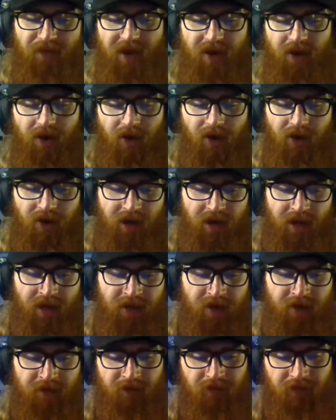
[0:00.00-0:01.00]
they are
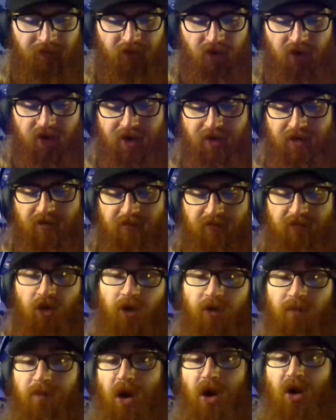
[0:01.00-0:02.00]
in front of
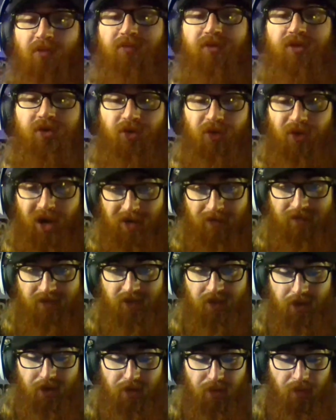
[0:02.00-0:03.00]
her mom's
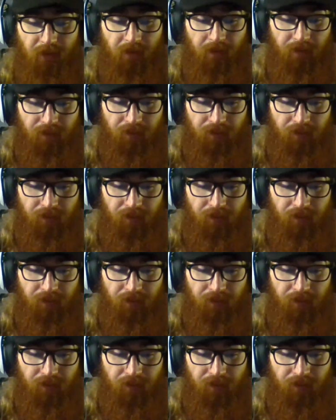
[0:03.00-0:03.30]
gravestone.